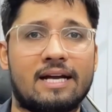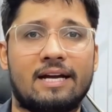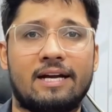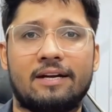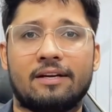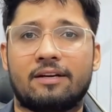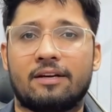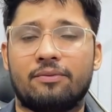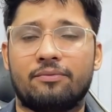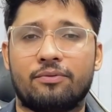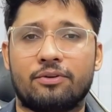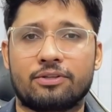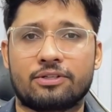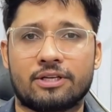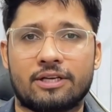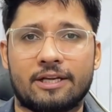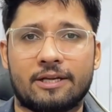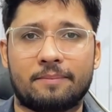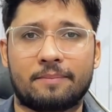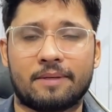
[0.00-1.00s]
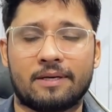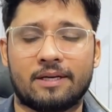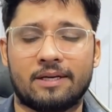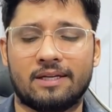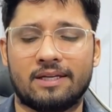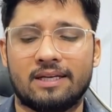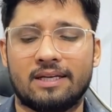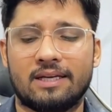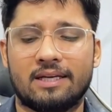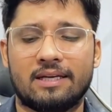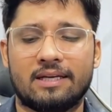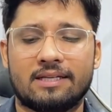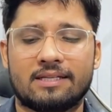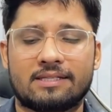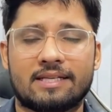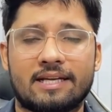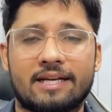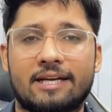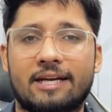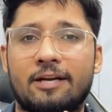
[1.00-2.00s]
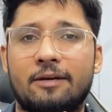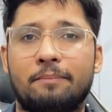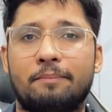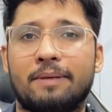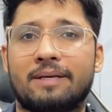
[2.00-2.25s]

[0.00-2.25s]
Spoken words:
and conversion API. Second,